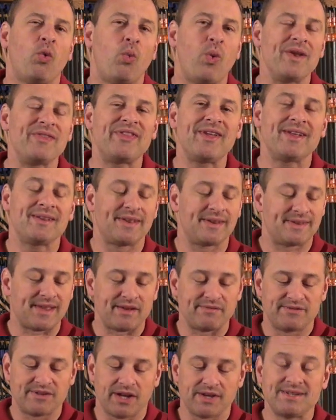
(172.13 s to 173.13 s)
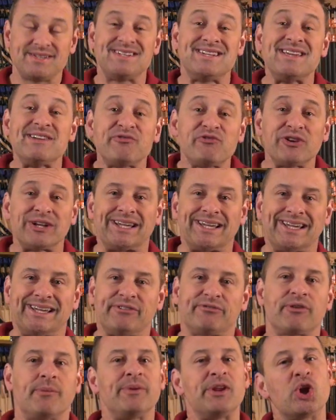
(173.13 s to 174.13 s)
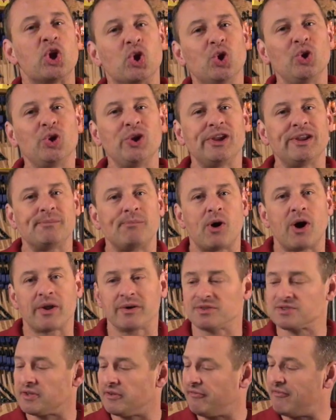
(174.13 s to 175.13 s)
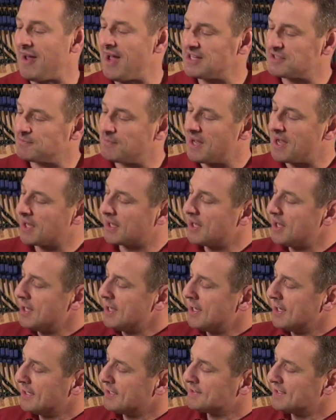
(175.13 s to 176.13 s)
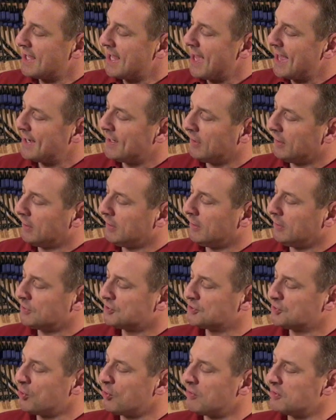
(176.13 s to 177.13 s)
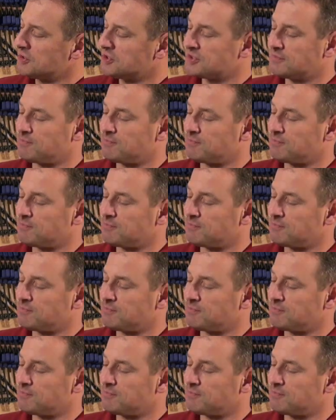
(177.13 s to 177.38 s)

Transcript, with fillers: One thing that they've done differently from the earlier models of the Fastback is they added a little storage